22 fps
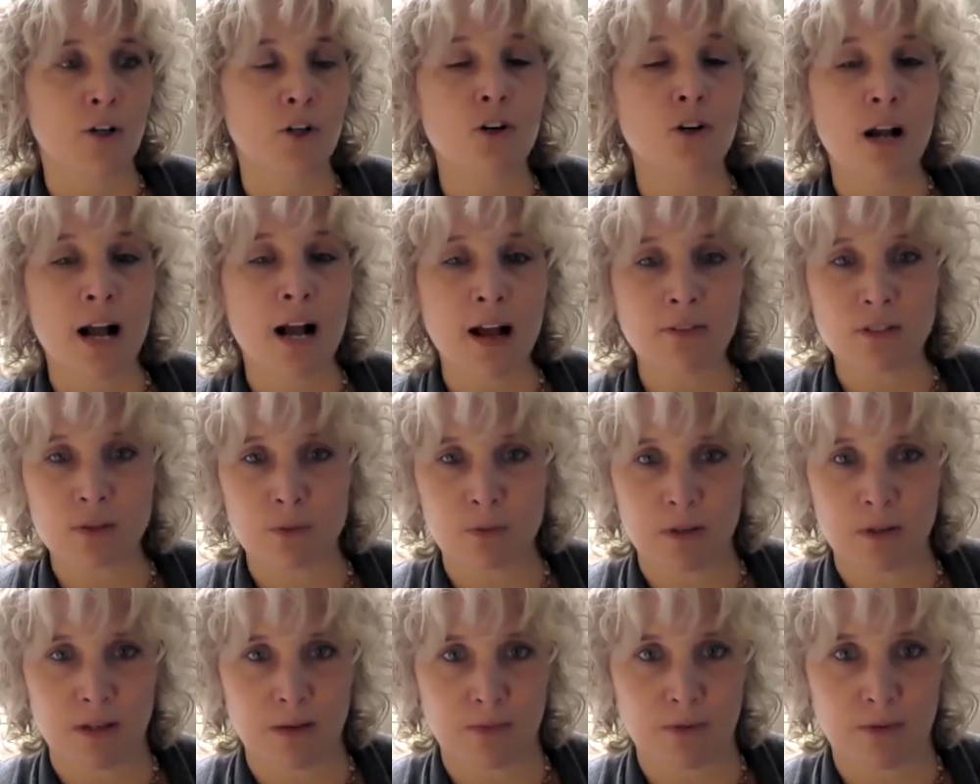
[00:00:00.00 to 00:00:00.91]

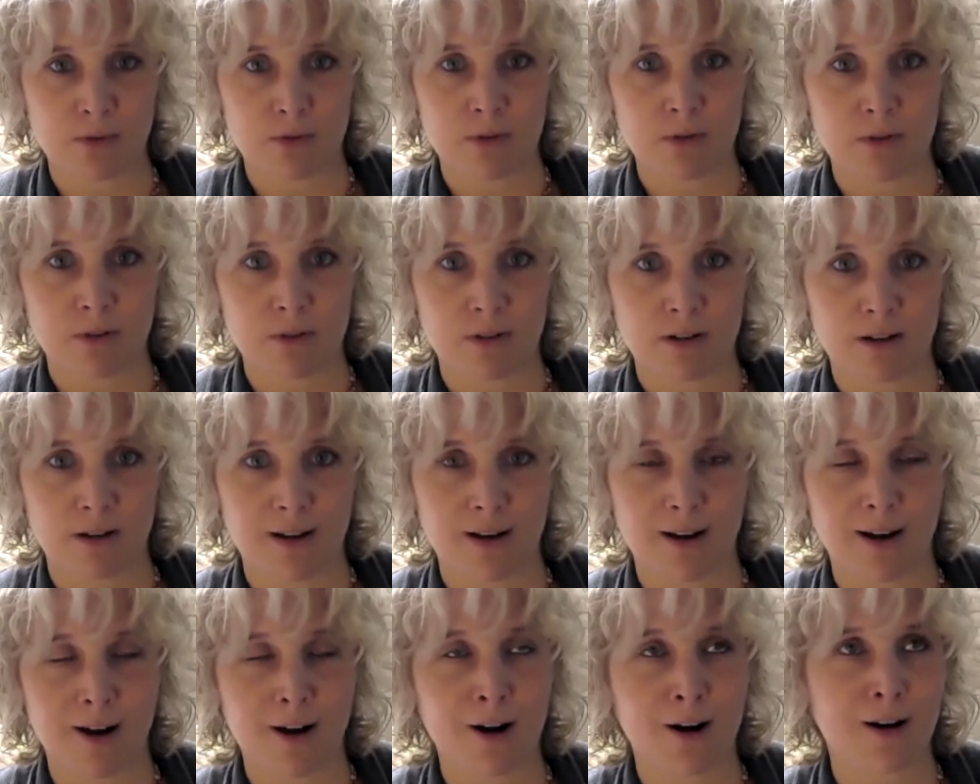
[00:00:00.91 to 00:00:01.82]
craftspeople
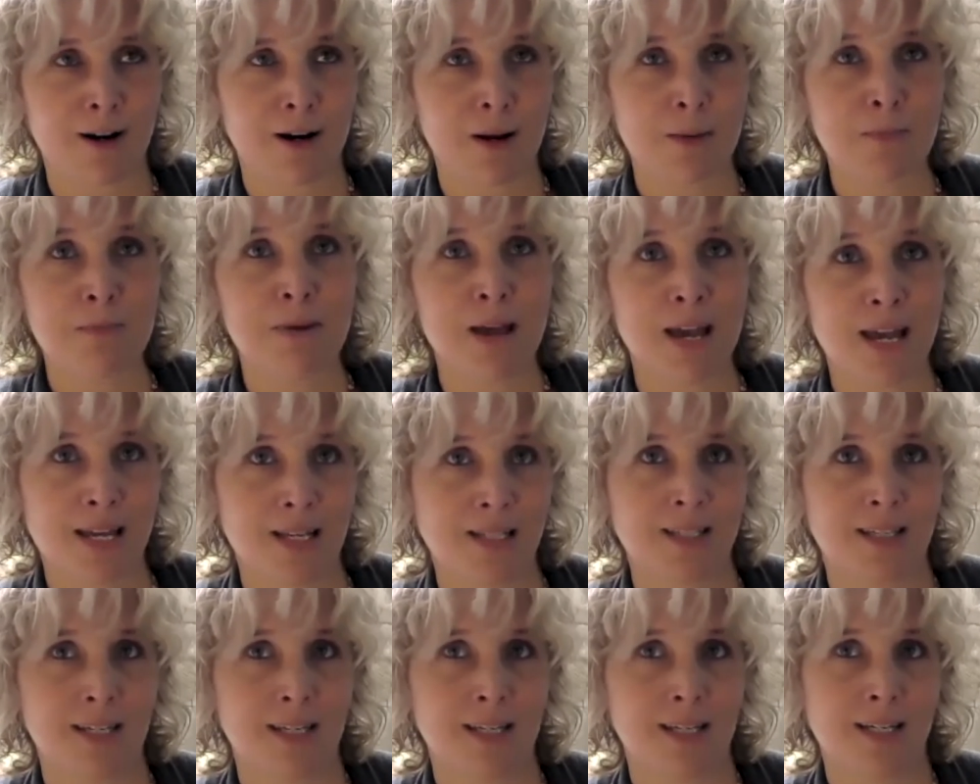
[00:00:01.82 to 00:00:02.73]
are
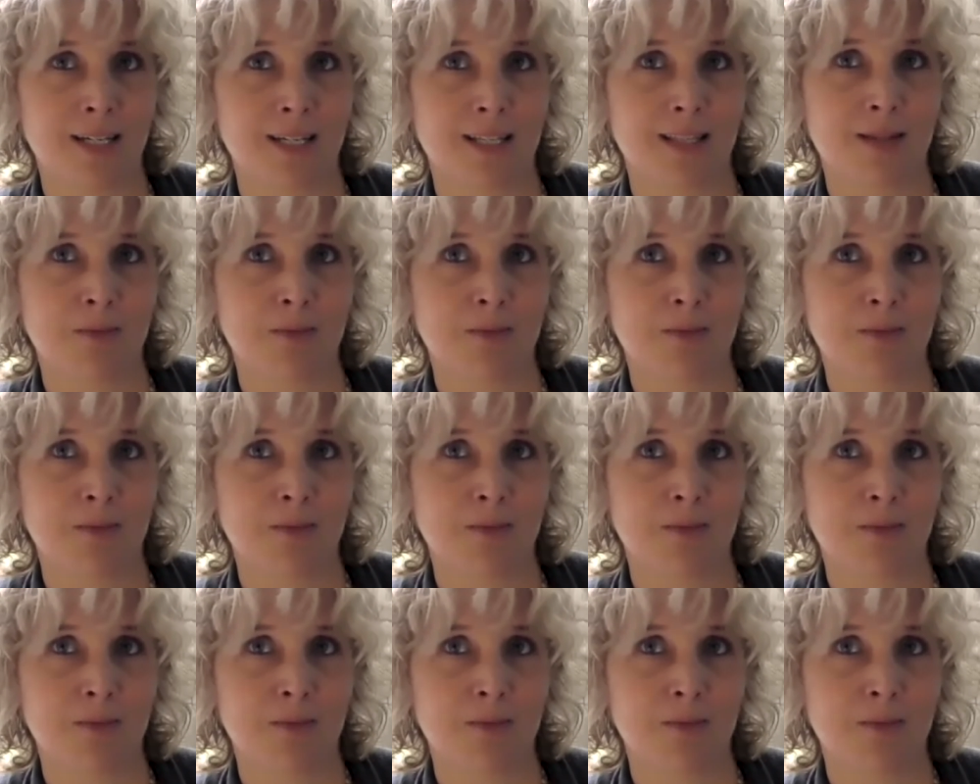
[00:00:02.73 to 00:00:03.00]
amazing.